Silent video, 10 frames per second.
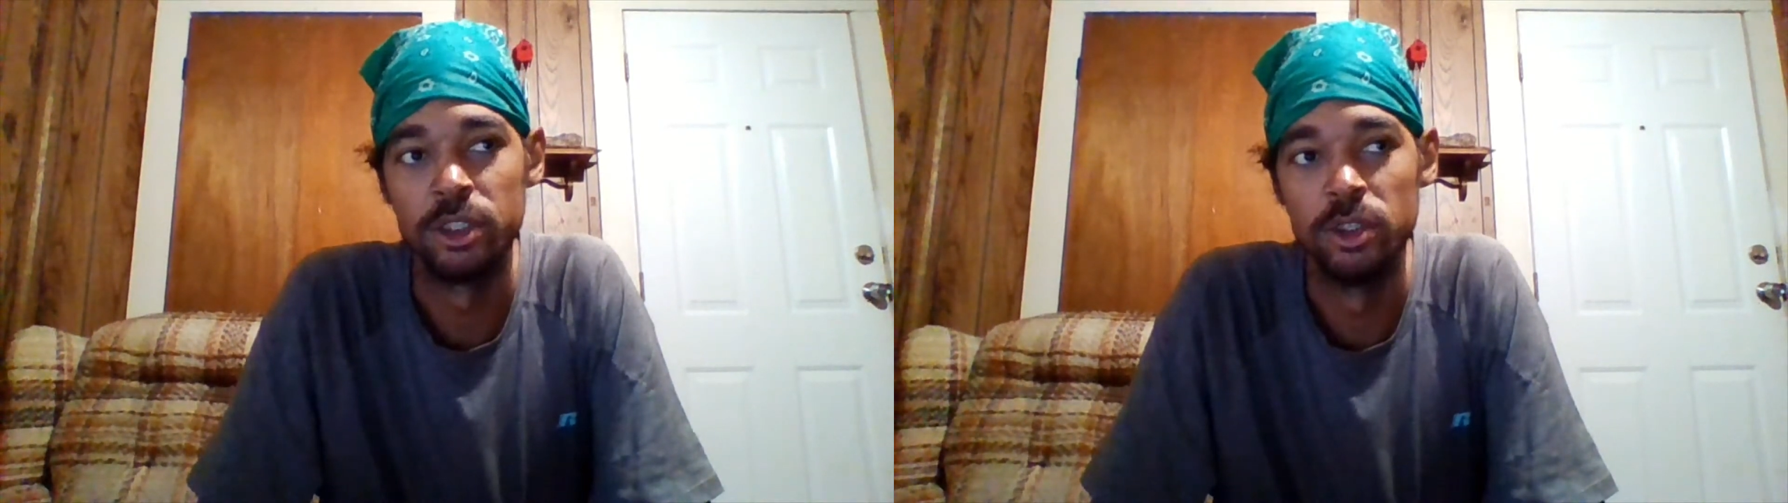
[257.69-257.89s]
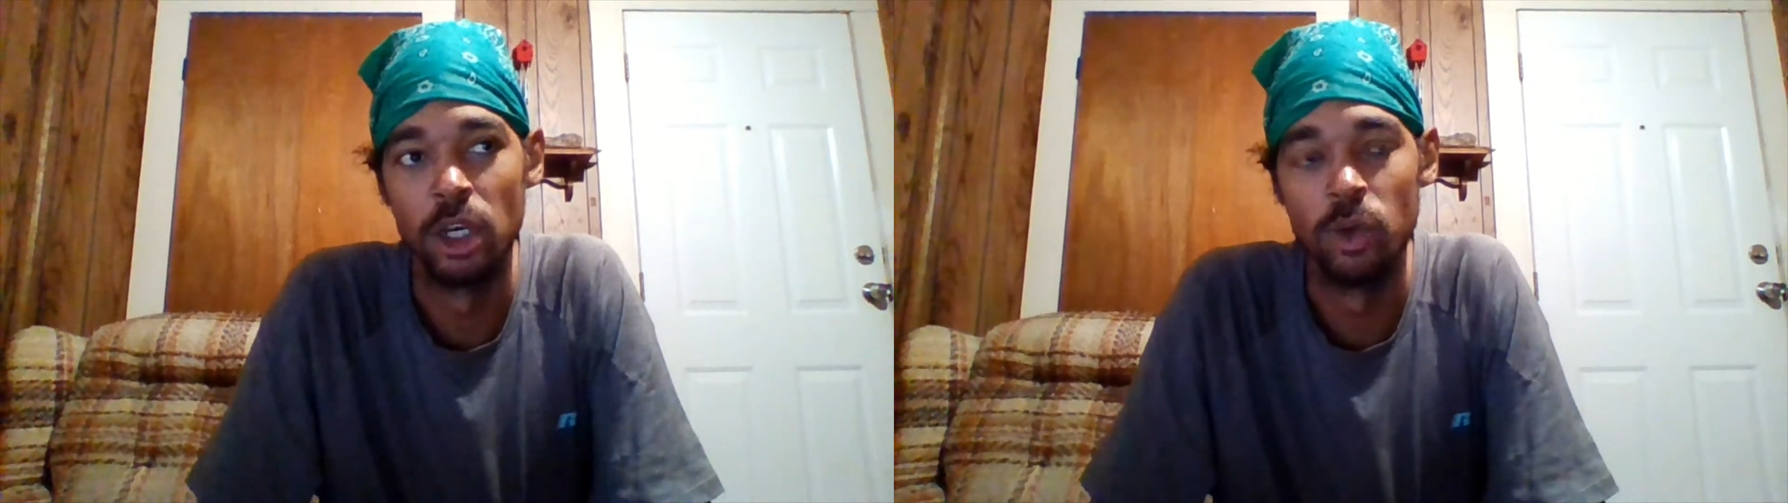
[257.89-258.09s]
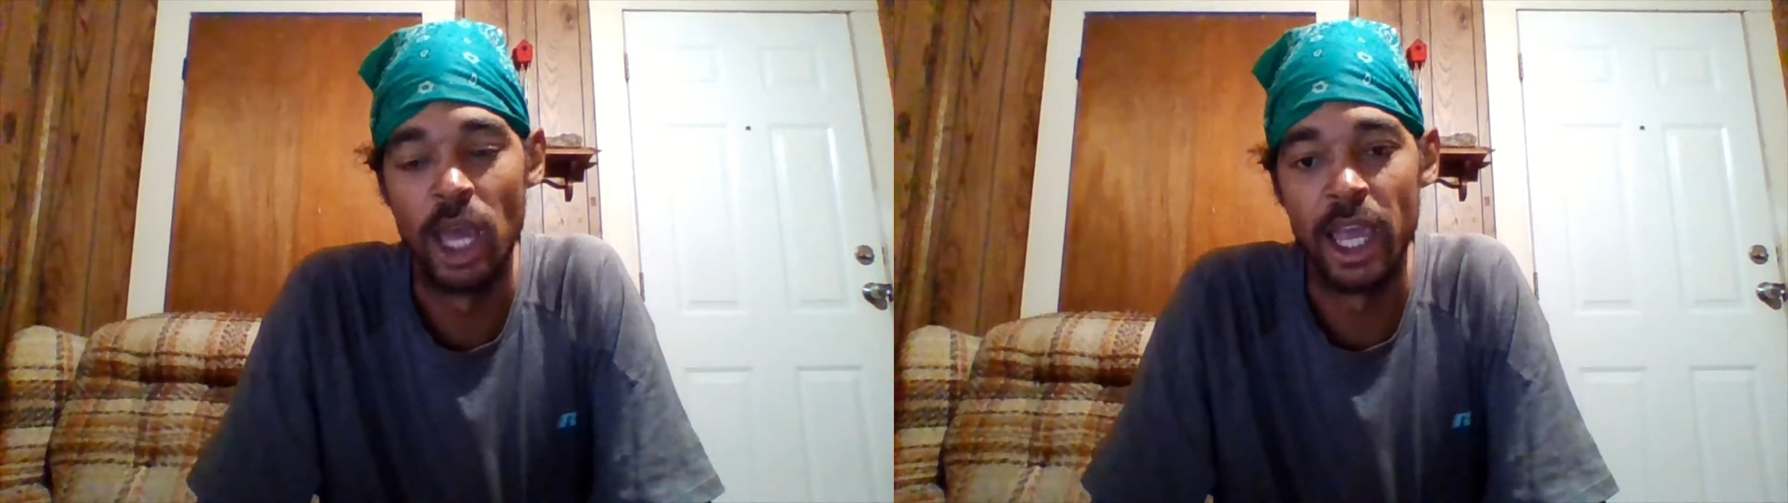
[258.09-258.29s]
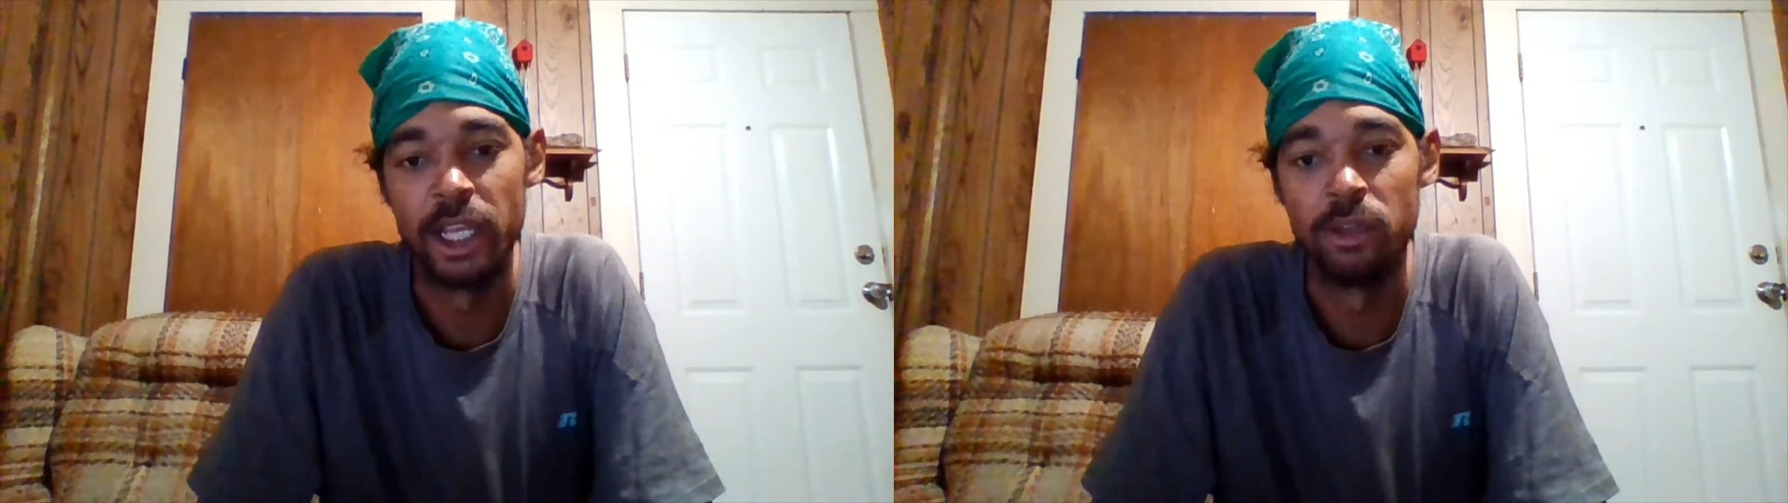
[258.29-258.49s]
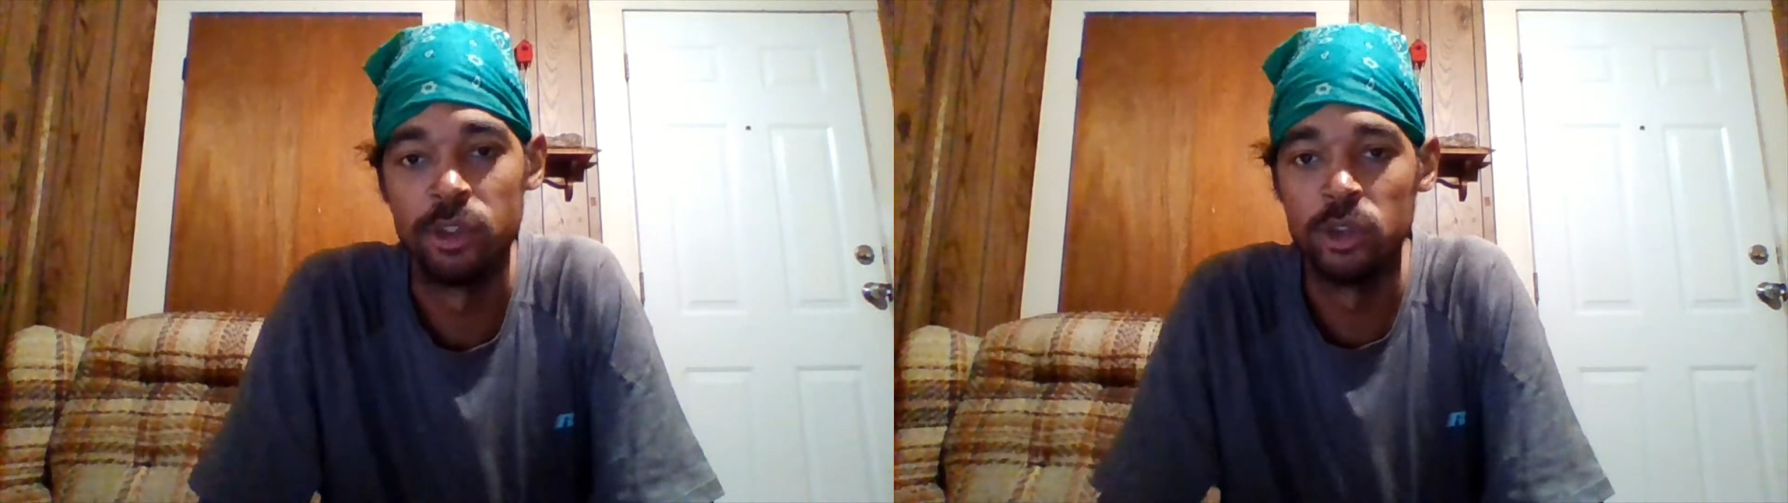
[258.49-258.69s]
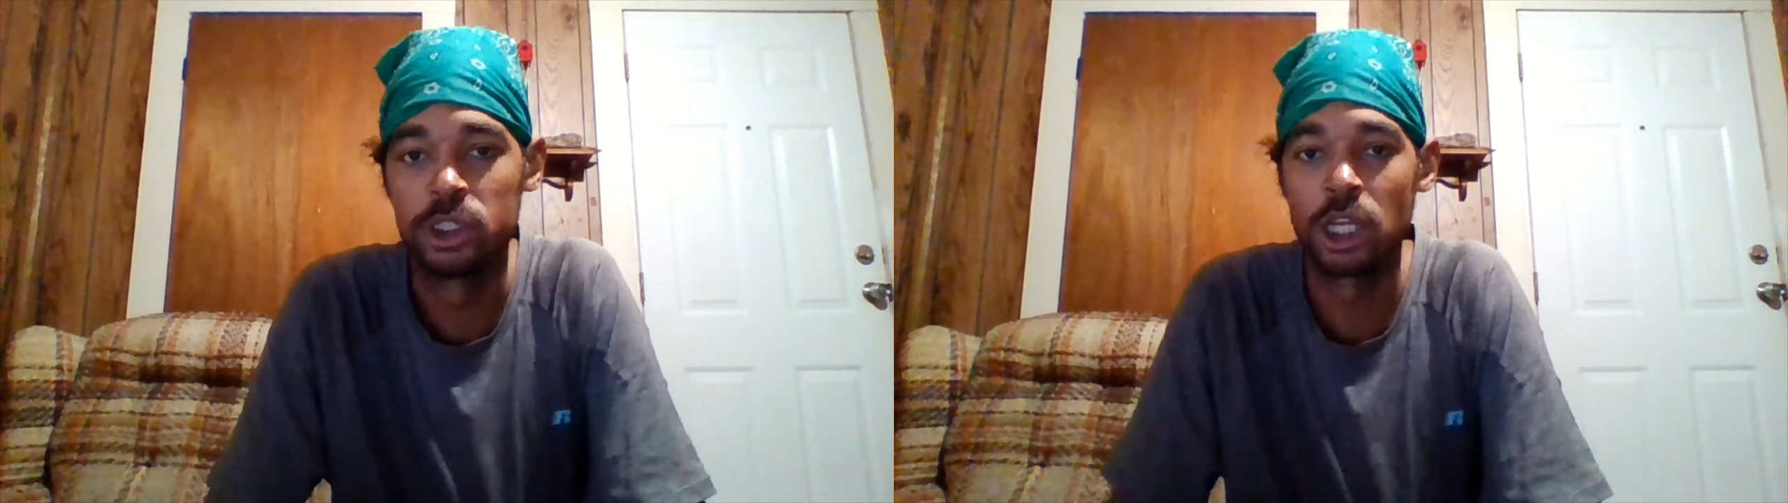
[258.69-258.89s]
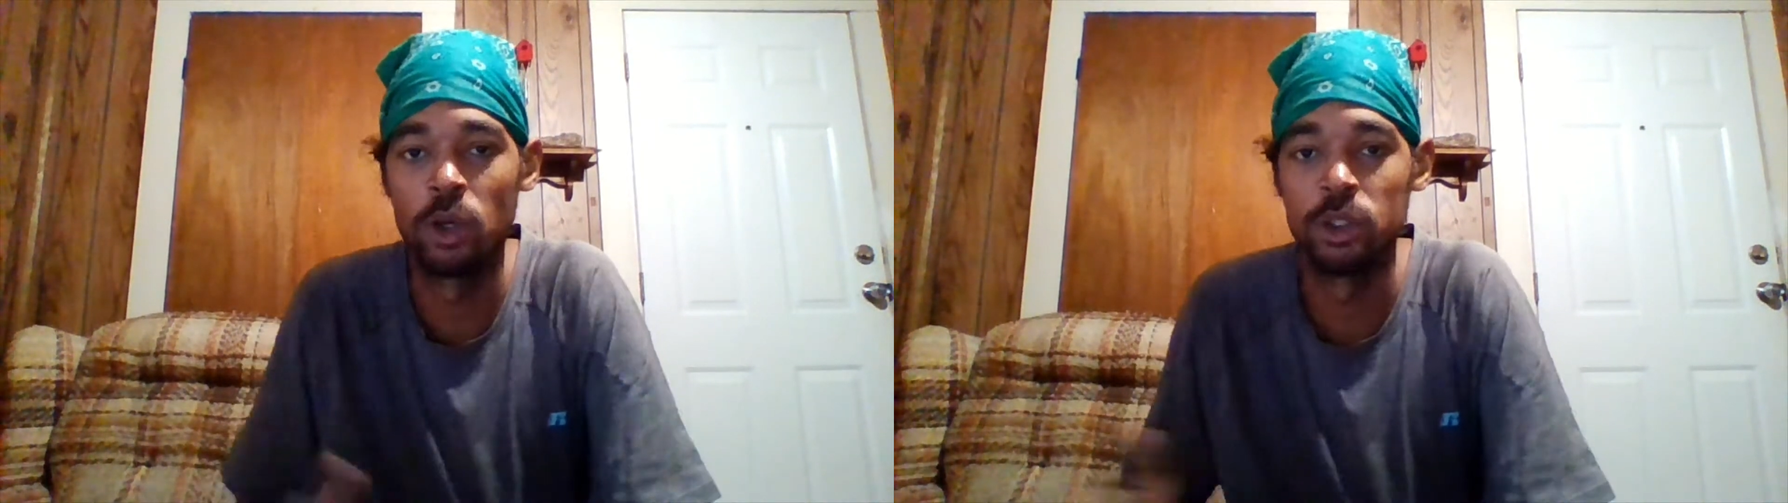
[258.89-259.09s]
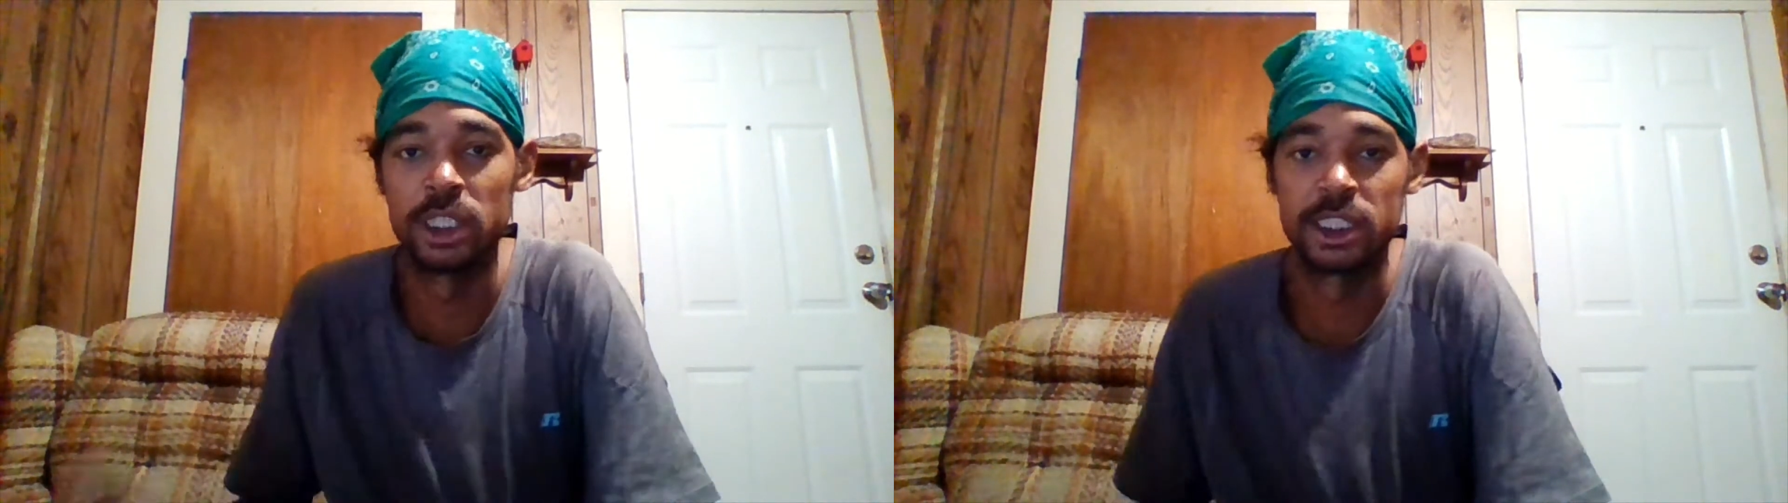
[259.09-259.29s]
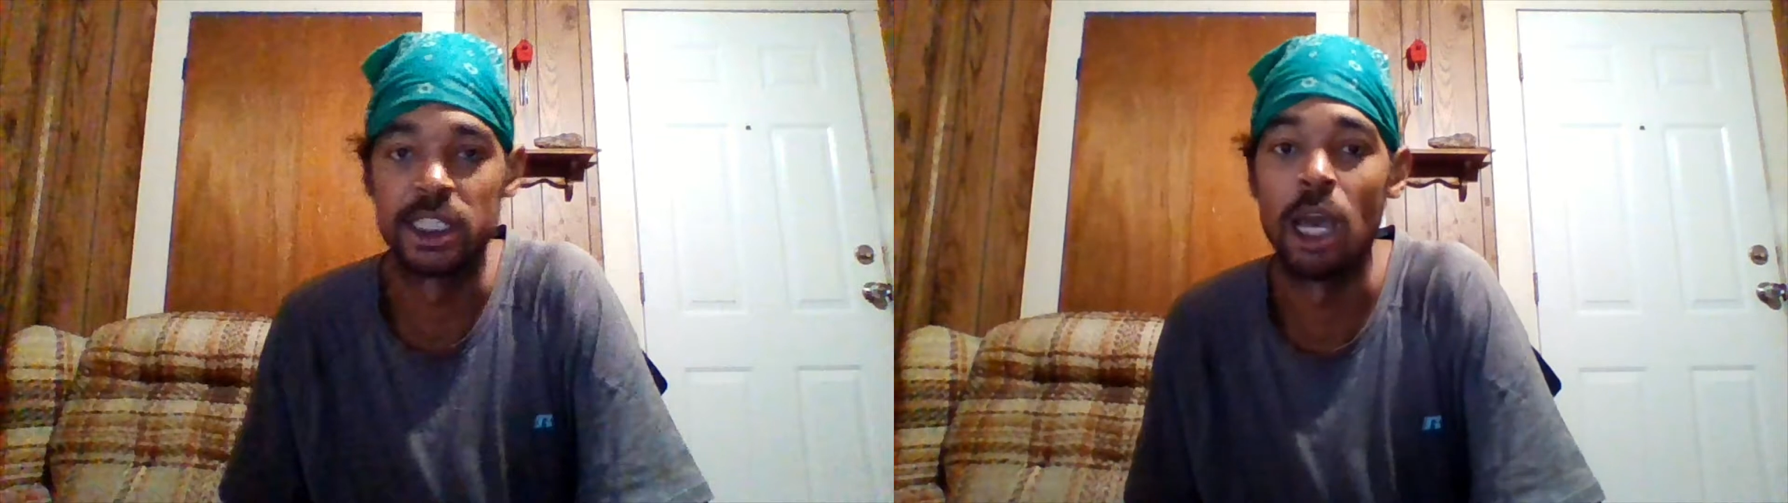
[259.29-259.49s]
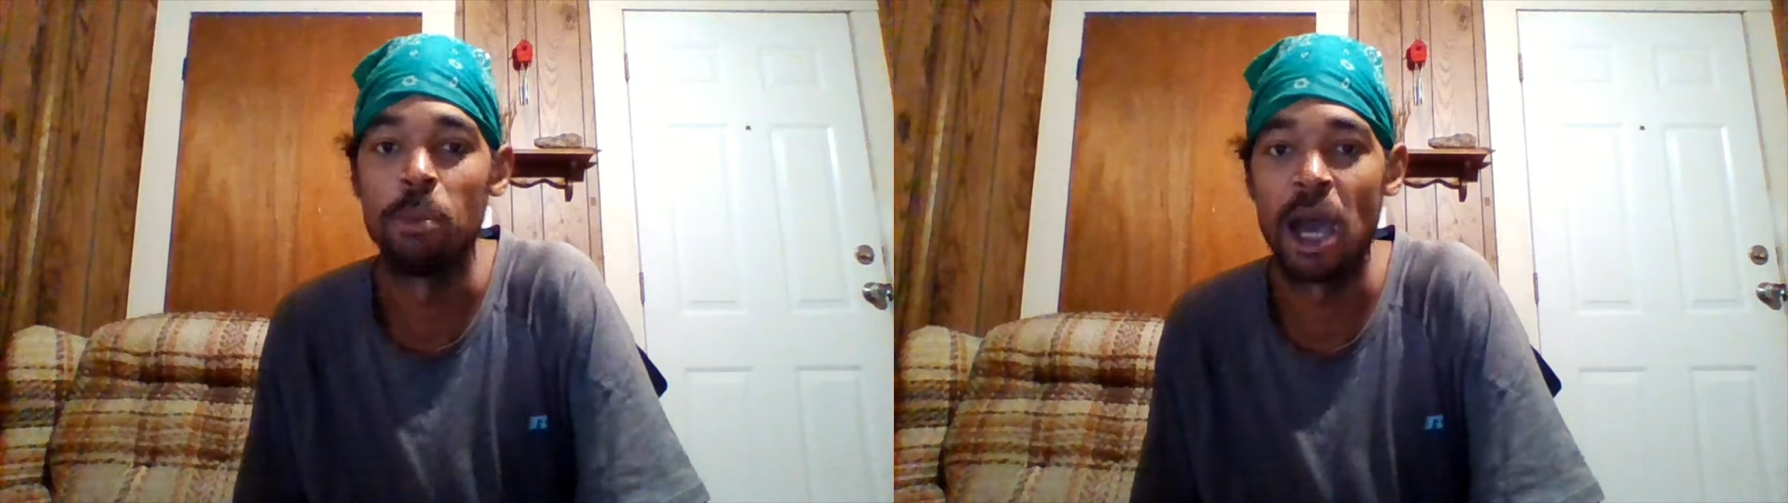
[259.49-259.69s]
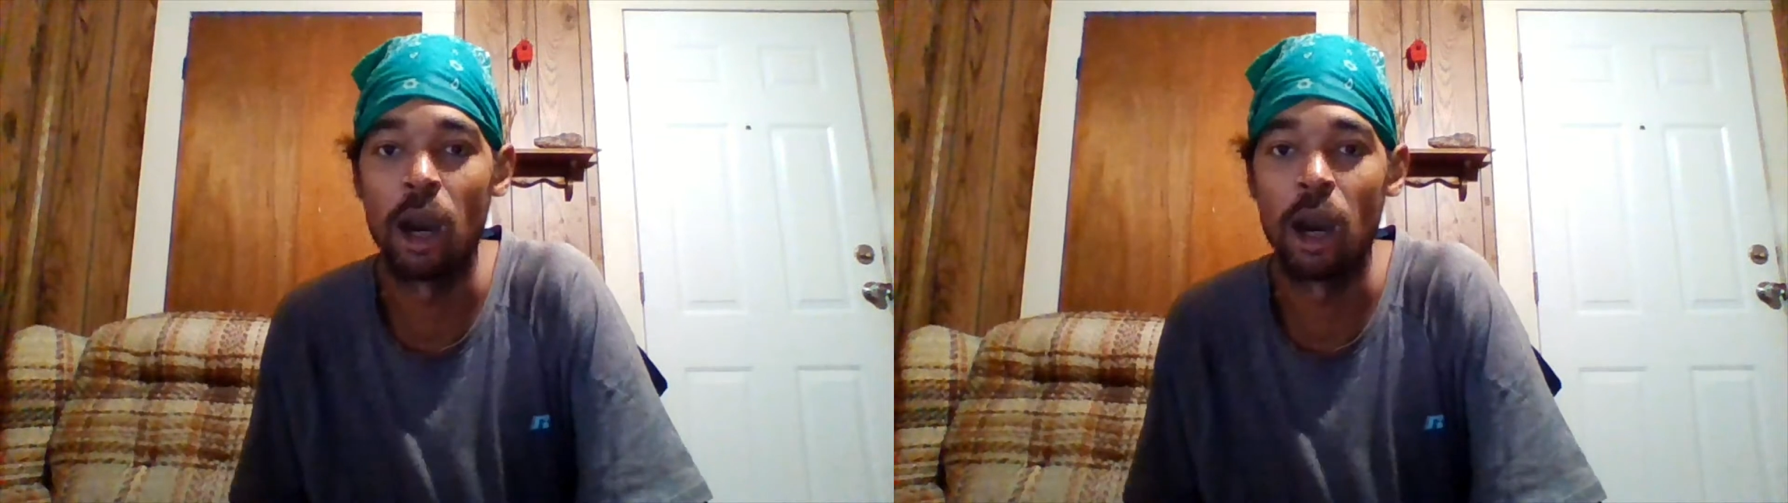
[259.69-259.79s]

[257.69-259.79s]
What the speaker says: hey, if you chose to step